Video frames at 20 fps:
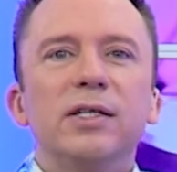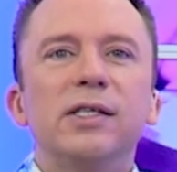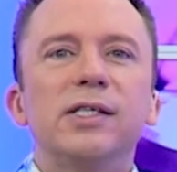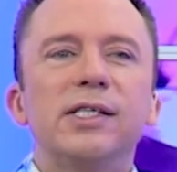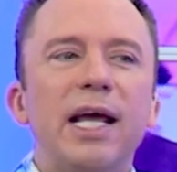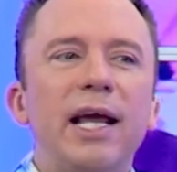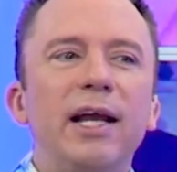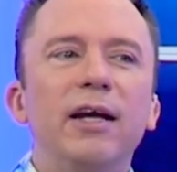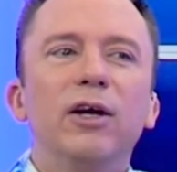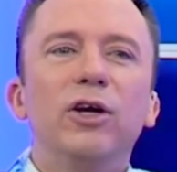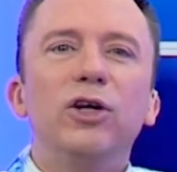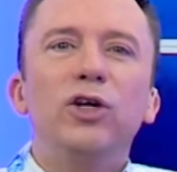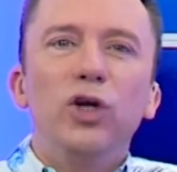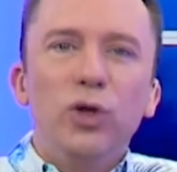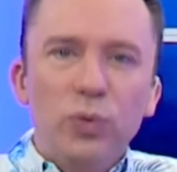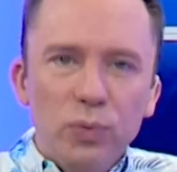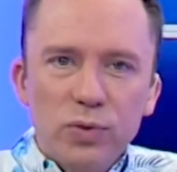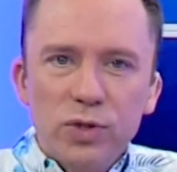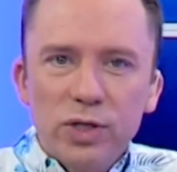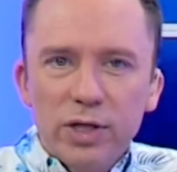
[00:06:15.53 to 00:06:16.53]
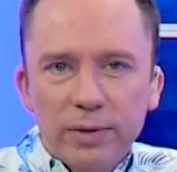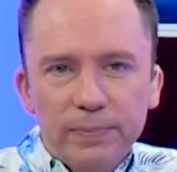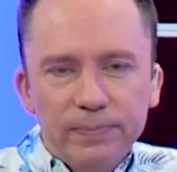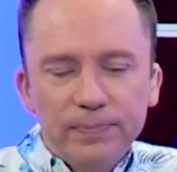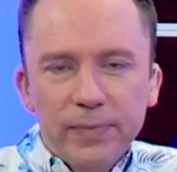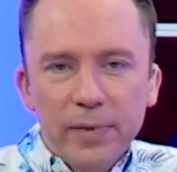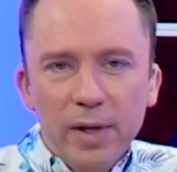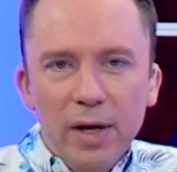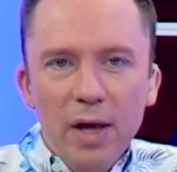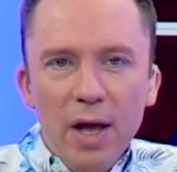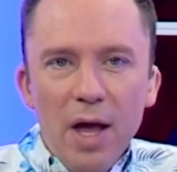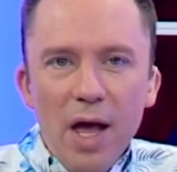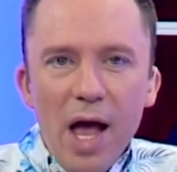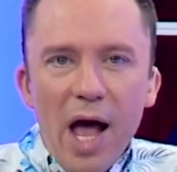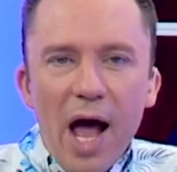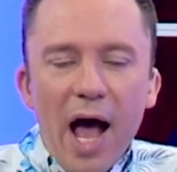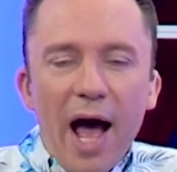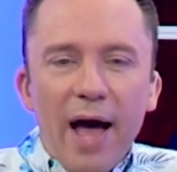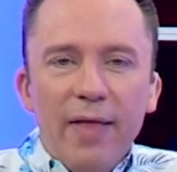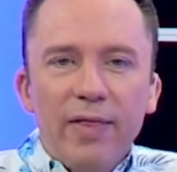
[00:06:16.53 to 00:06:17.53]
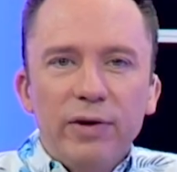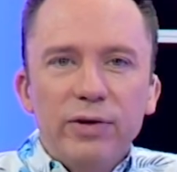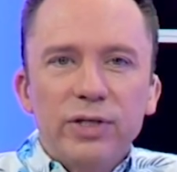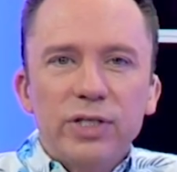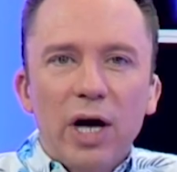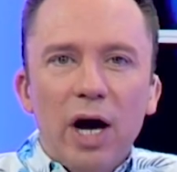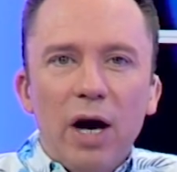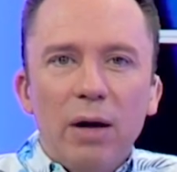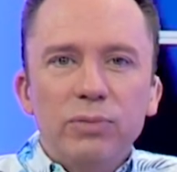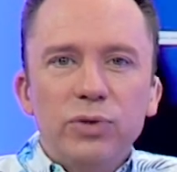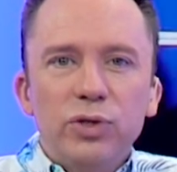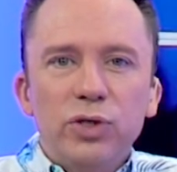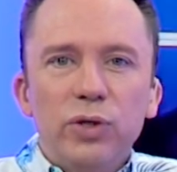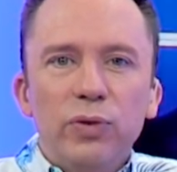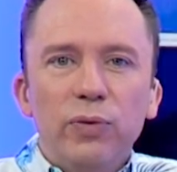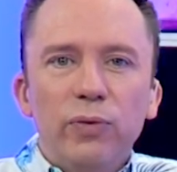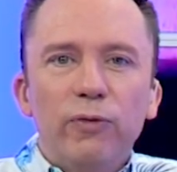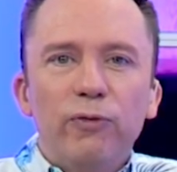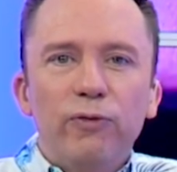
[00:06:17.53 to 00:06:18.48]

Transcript: sailor loot. And there is up to